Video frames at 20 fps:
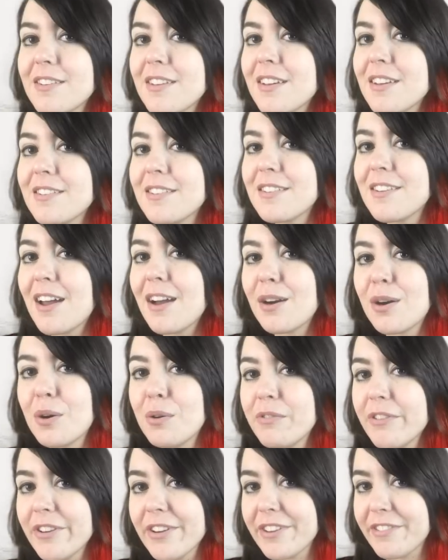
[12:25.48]
idea did not
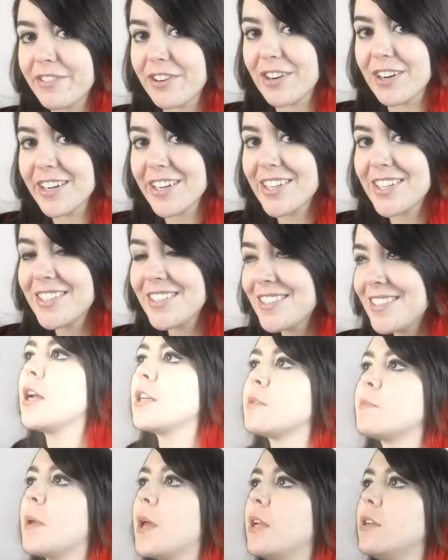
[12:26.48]
go very far.
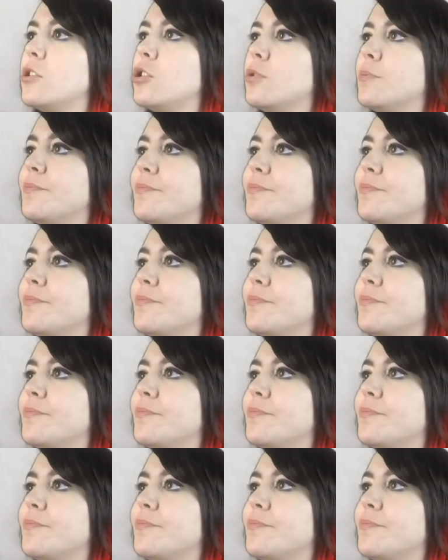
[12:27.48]
Next page.